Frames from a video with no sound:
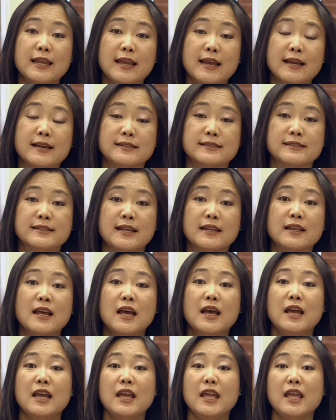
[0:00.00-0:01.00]
is that
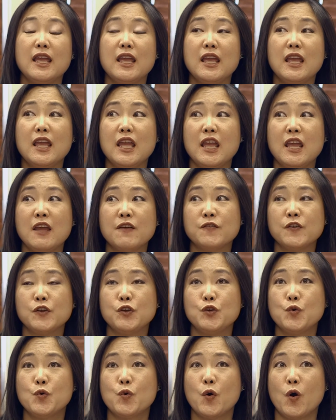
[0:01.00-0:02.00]
if
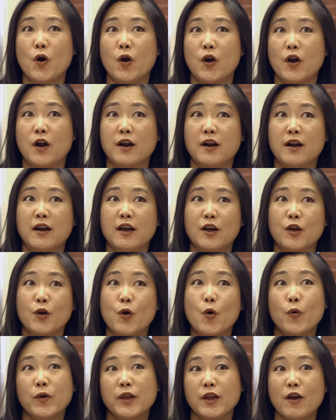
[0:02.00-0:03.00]
you are
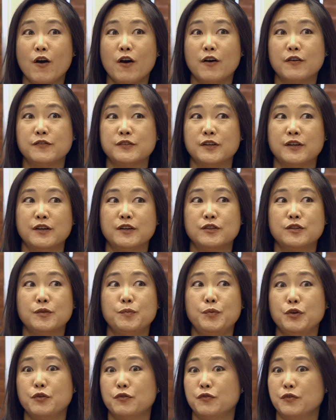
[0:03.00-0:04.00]
going off the
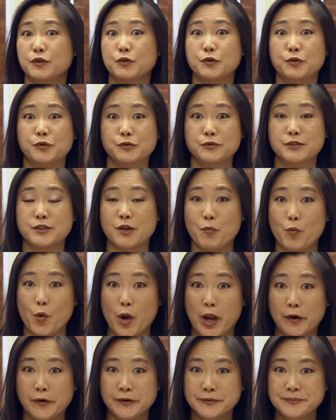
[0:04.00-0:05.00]
beautiful cruise
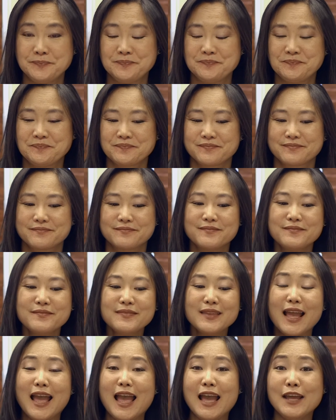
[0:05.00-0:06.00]
somewhere
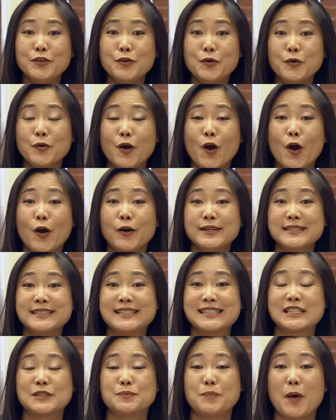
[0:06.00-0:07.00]
and your card is
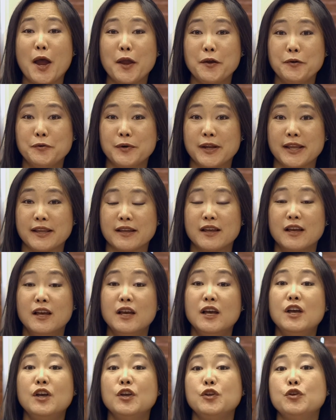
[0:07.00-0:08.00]
expiring,
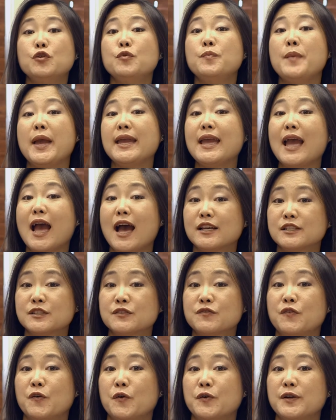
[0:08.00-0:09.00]
you may ask
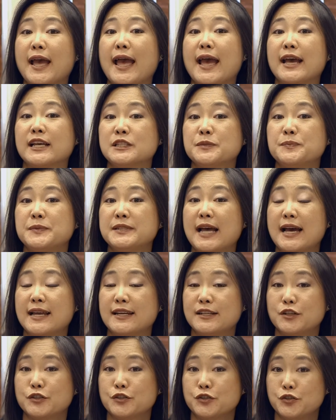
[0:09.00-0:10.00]
for the
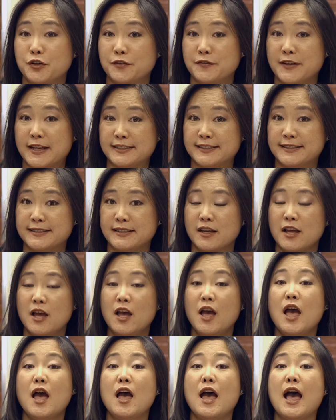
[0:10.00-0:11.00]
expedited service.
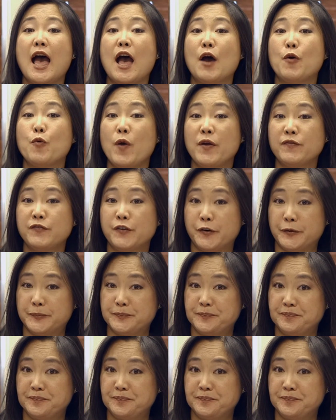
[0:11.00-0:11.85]
However,